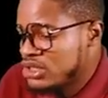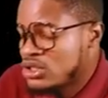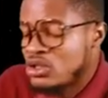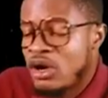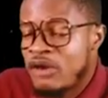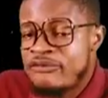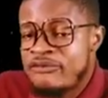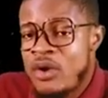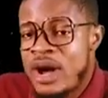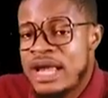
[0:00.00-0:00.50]

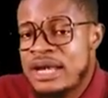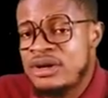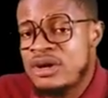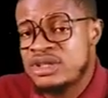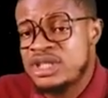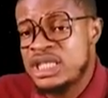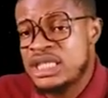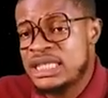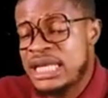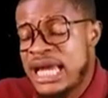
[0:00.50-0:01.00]
Sulfur and
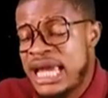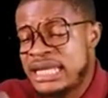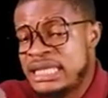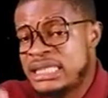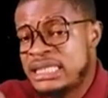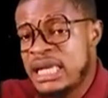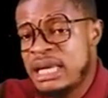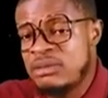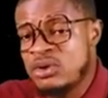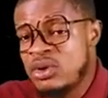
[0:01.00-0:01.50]
oxygen are in the
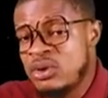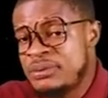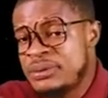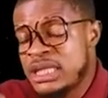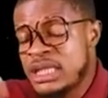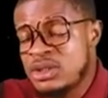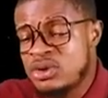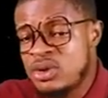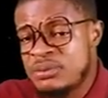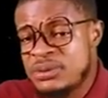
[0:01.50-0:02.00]
same group,
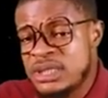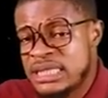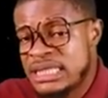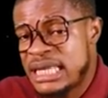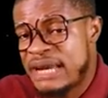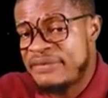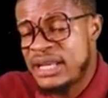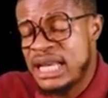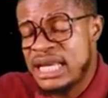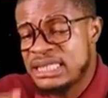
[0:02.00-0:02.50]
six group six.
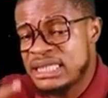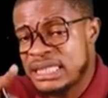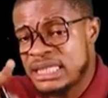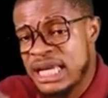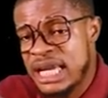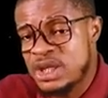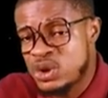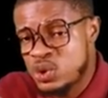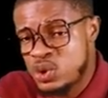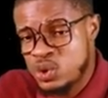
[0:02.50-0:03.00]
The valency
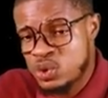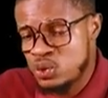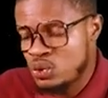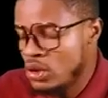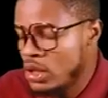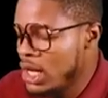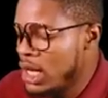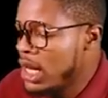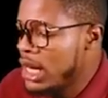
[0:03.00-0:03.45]
there is two.